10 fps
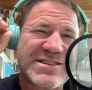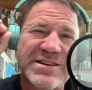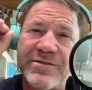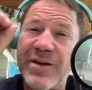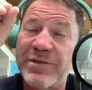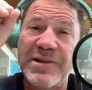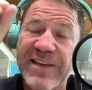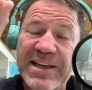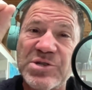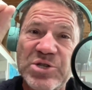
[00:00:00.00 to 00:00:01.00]
nothing
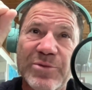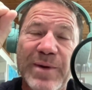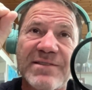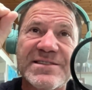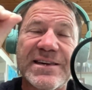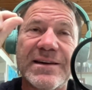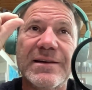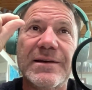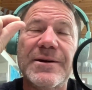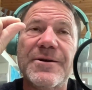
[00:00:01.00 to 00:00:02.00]
they can do about it.
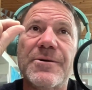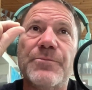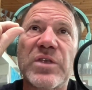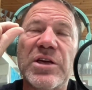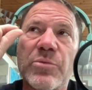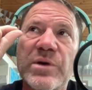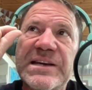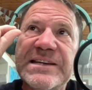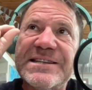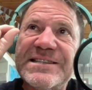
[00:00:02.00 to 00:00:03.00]
We
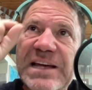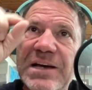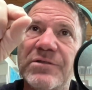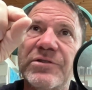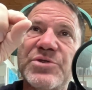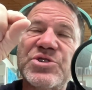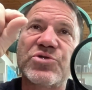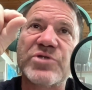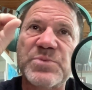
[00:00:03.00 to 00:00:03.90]
need to tell those stories.